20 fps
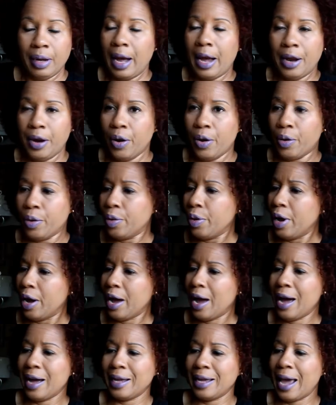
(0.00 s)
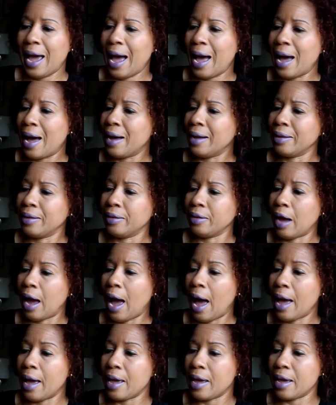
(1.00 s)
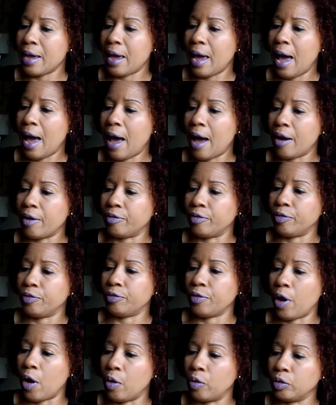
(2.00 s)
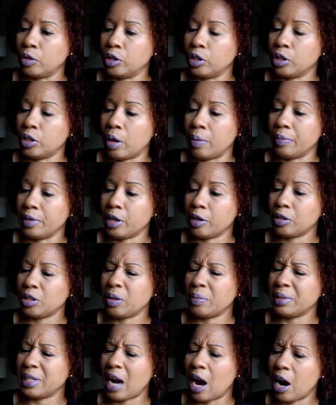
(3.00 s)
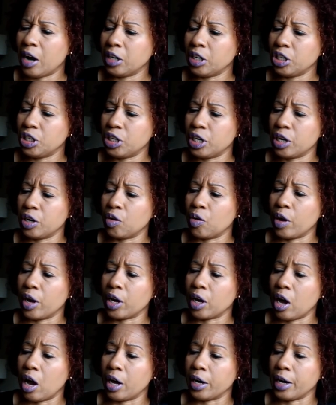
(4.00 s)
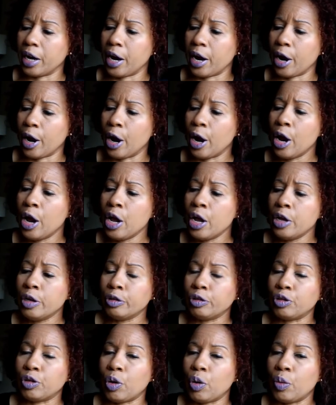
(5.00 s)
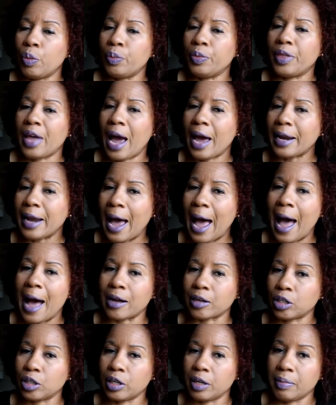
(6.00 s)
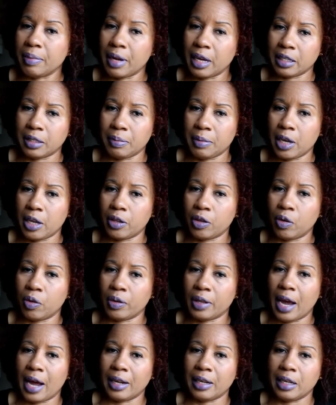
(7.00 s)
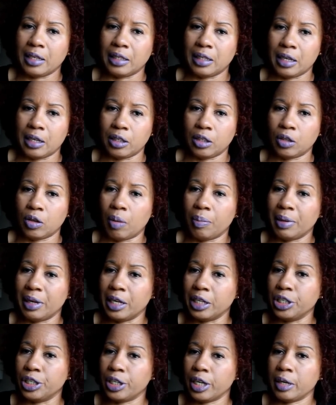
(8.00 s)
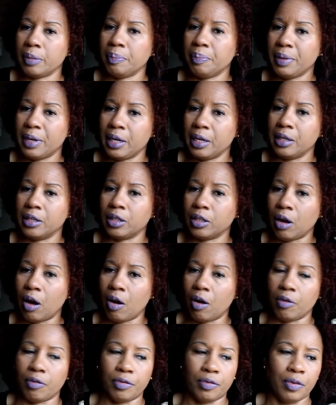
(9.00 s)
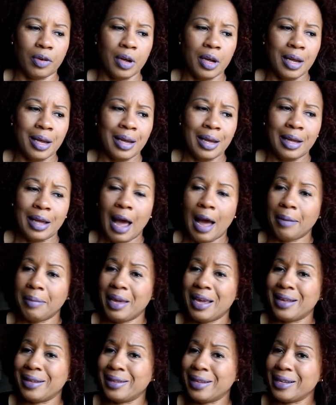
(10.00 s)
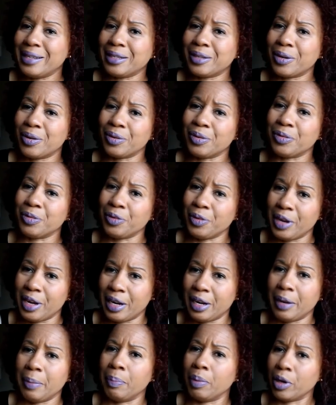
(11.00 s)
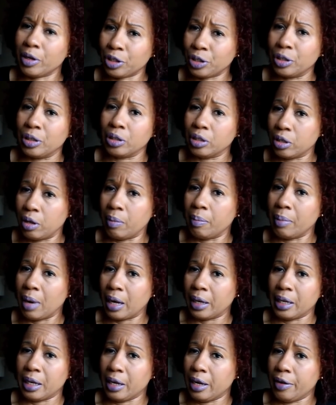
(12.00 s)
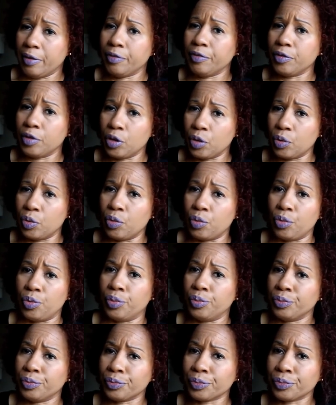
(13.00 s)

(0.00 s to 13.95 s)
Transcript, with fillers: I know yeah I have found some there's some tarnishing going on here so that actually makes me though that this is some legit piece of I mean this could really bludgeon somebody if you